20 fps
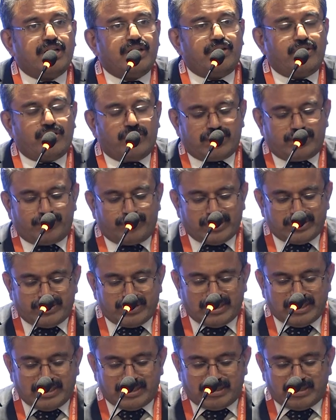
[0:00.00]
not
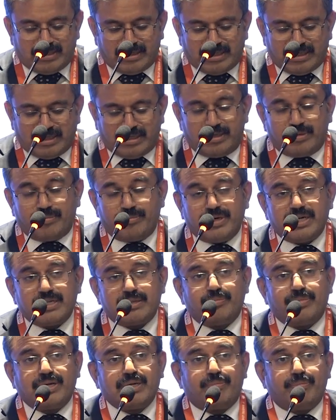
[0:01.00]
present at
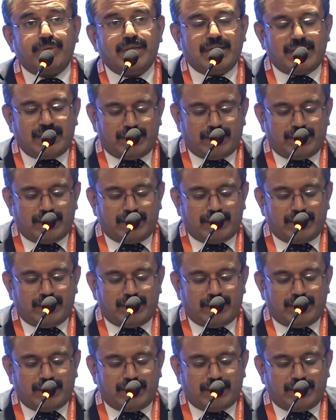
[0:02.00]
birth but may